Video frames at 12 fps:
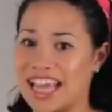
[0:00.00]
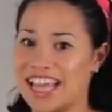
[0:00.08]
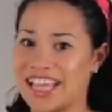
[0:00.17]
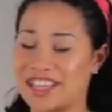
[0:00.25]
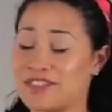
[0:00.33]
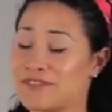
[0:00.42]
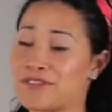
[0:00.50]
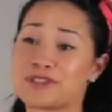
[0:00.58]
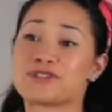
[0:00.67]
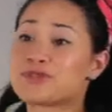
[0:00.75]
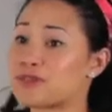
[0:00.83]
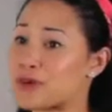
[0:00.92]
in the
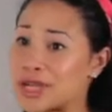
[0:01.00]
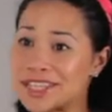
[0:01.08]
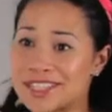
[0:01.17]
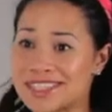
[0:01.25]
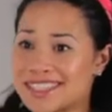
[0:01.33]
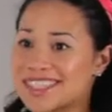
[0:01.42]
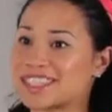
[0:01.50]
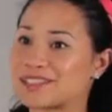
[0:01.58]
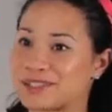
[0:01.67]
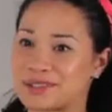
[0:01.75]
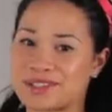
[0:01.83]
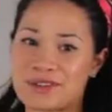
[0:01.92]
Village Voice,
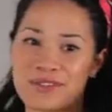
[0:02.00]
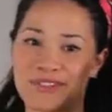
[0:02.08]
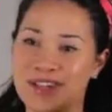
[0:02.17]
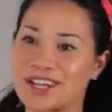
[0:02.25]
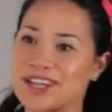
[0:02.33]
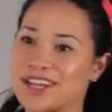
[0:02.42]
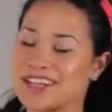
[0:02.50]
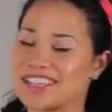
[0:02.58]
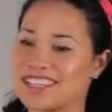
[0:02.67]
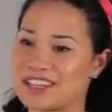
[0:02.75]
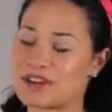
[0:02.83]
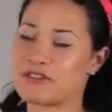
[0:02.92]
go figure,
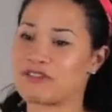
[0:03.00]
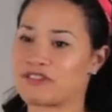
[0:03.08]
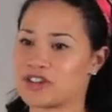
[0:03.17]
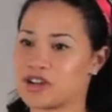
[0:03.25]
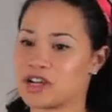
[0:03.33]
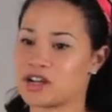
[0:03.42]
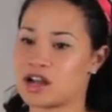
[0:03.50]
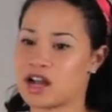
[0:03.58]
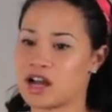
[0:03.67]
you know, for